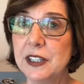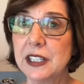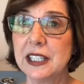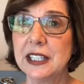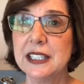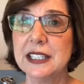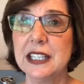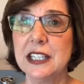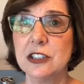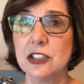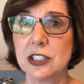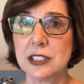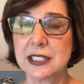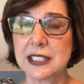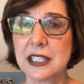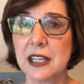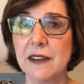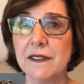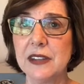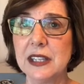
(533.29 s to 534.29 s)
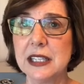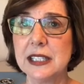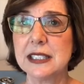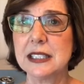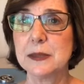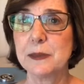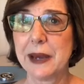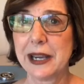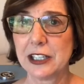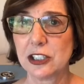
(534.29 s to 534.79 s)
contingency of the
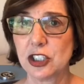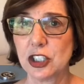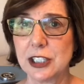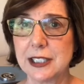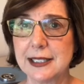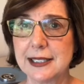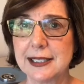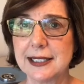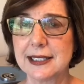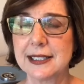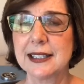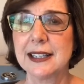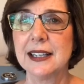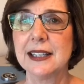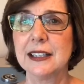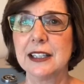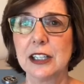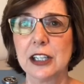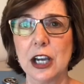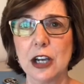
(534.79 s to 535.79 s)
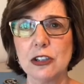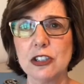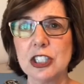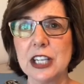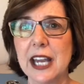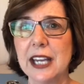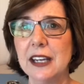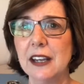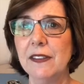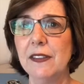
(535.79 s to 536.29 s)
inspections,
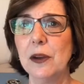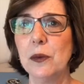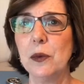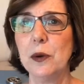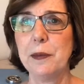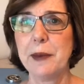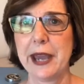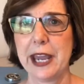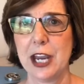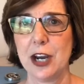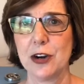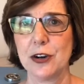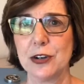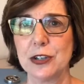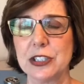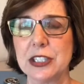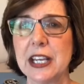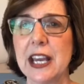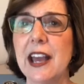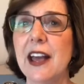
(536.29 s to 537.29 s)
negotiated the repairs,